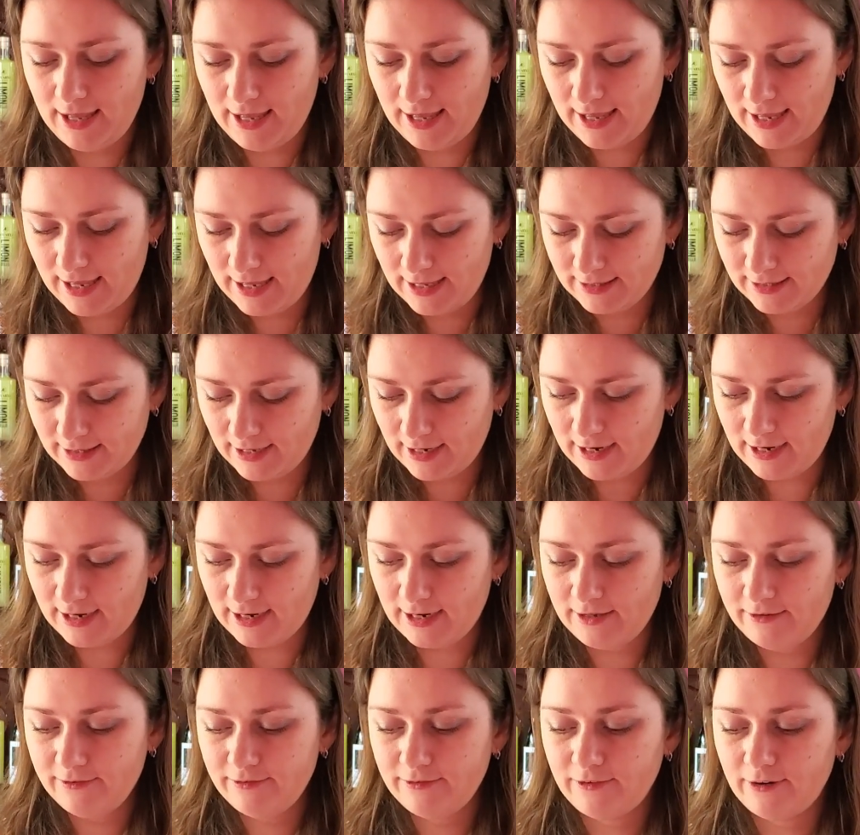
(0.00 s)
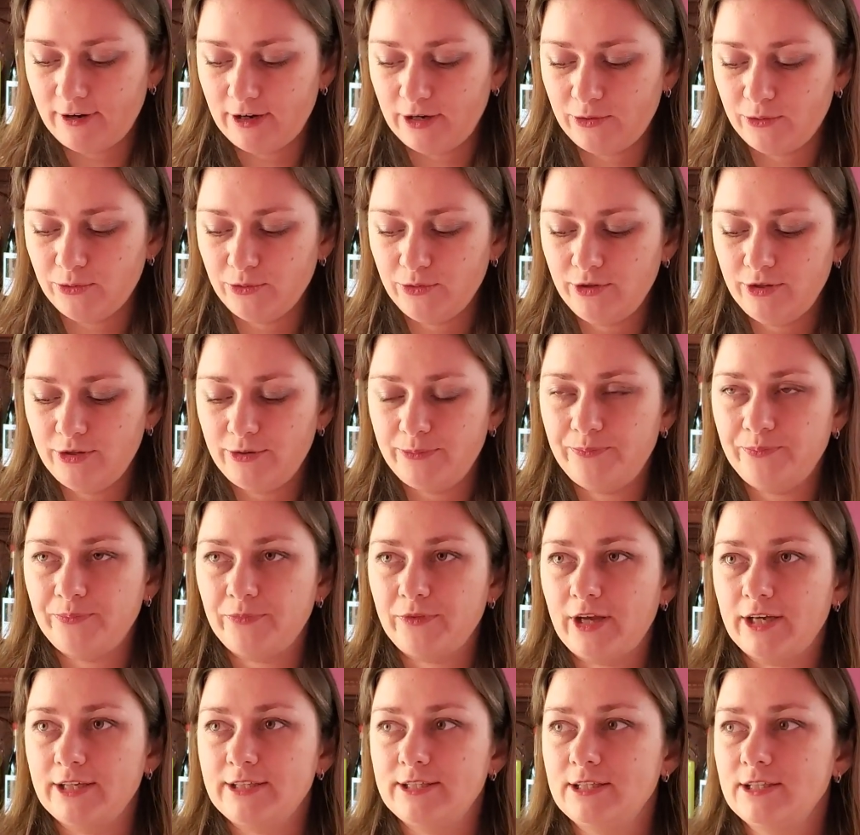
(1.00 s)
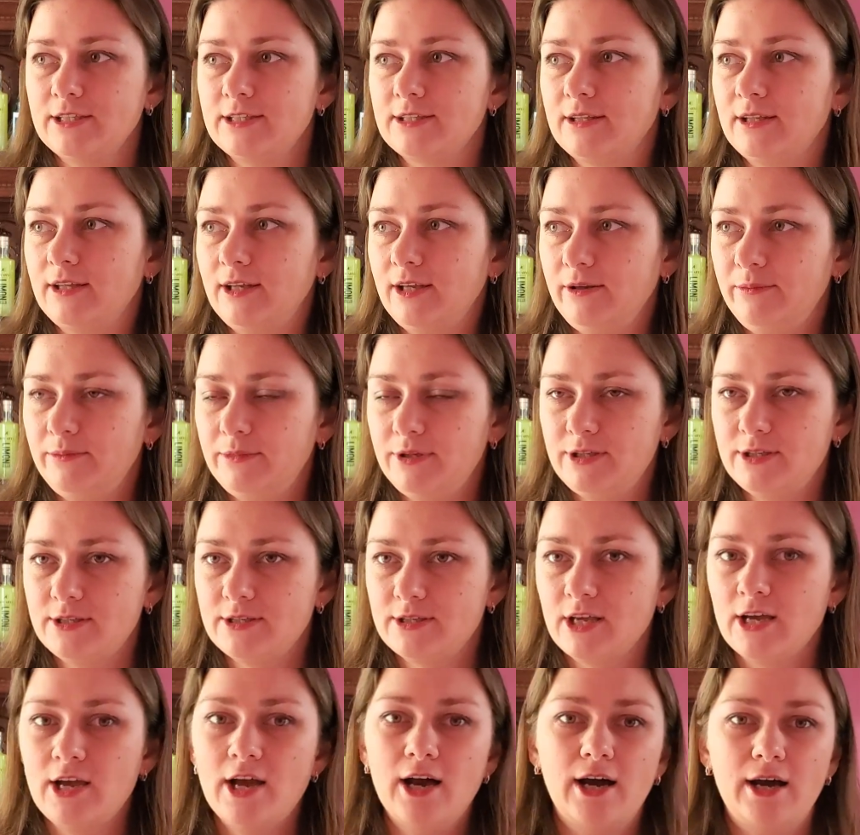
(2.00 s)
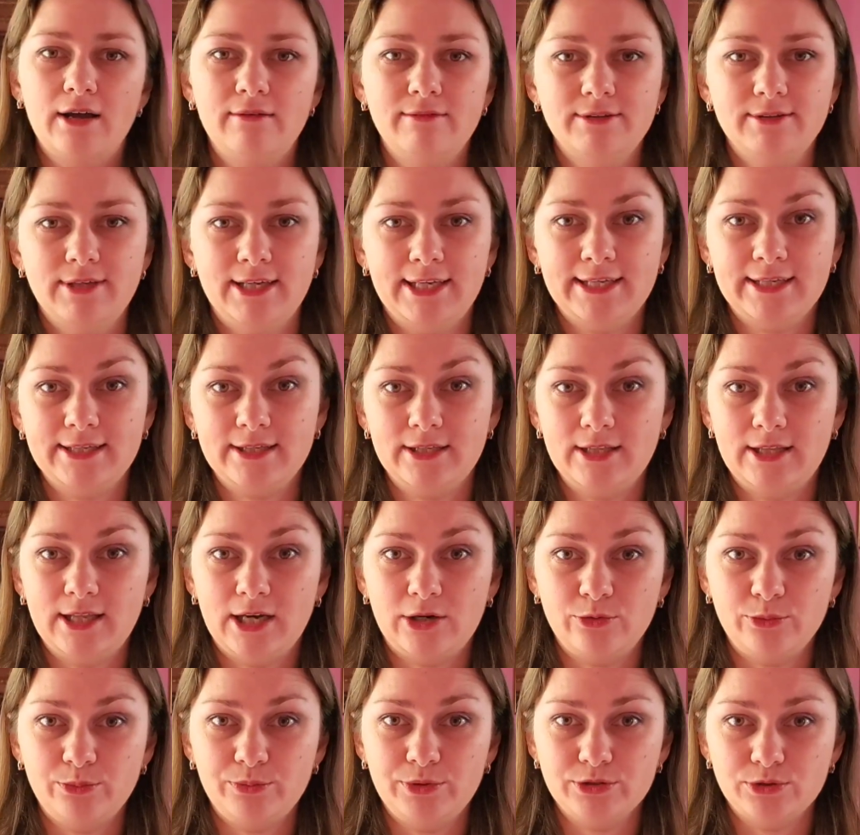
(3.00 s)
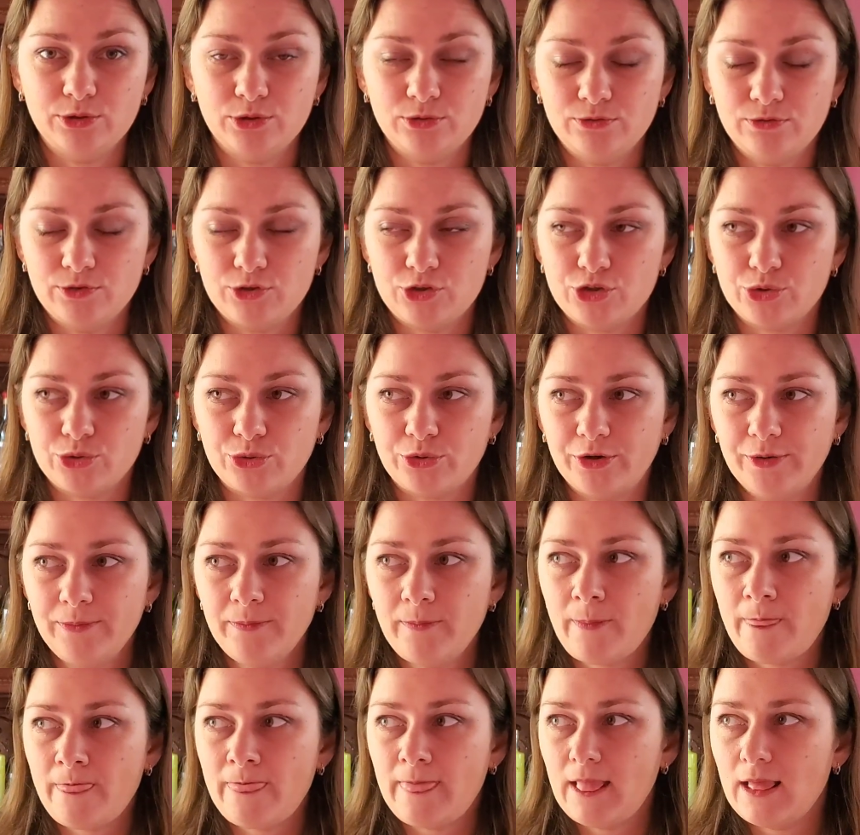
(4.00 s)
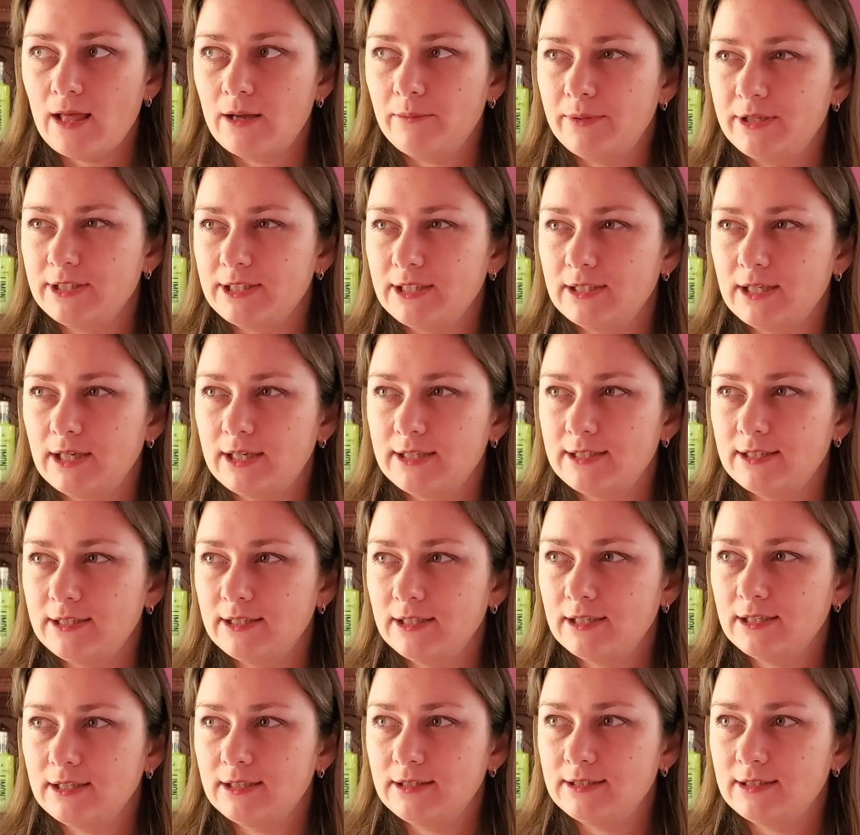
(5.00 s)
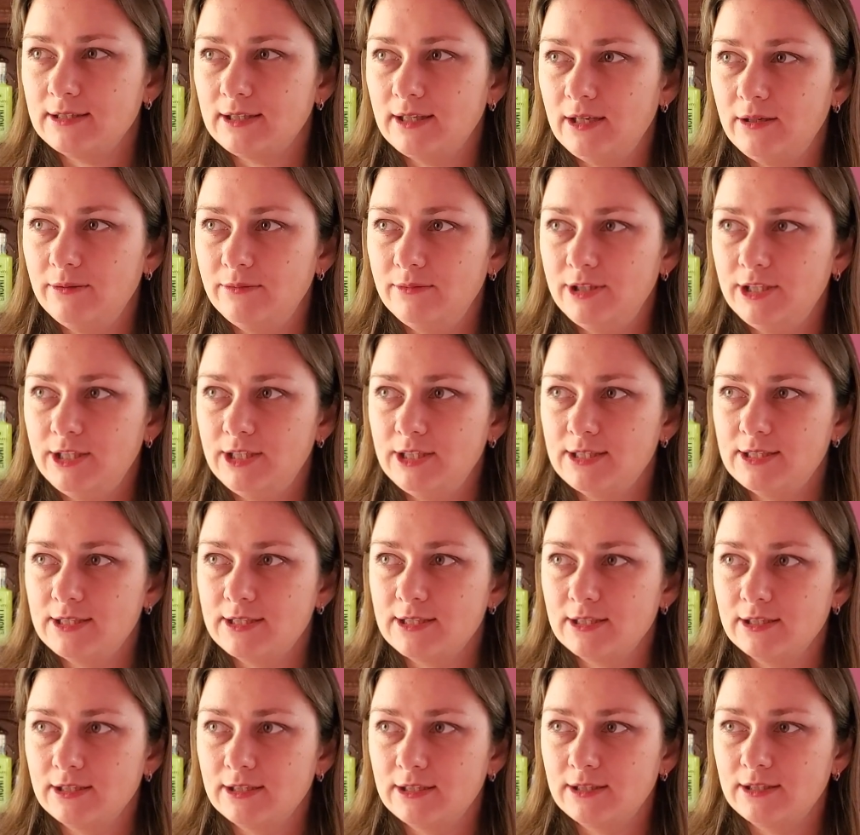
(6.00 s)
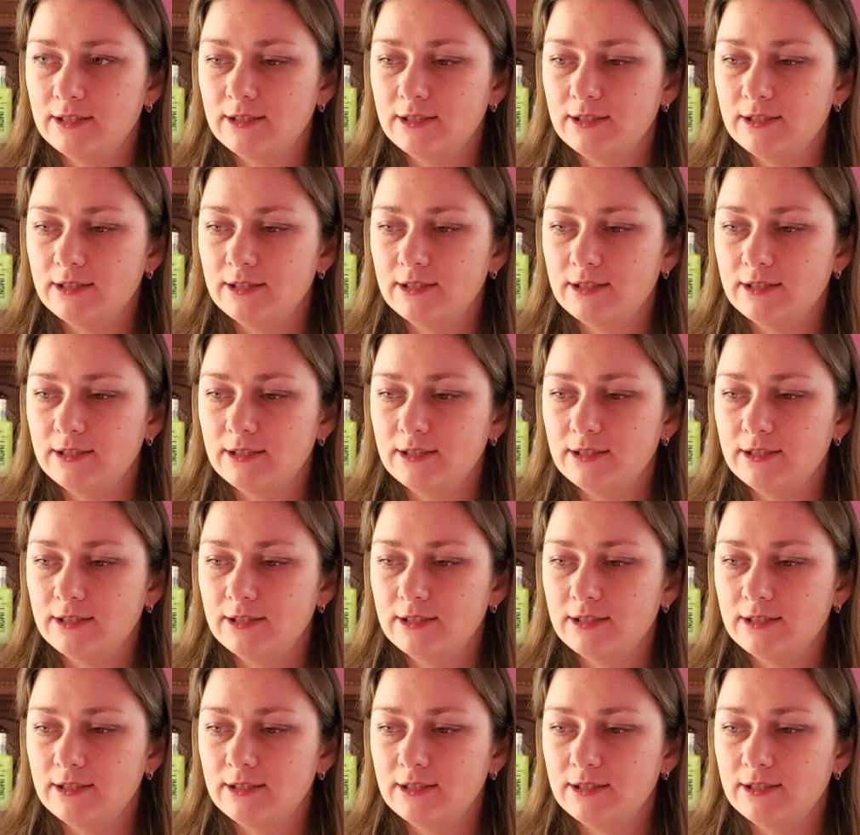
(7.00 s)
and I found, I think the name is, I will link it down below for sure, but I think the name is,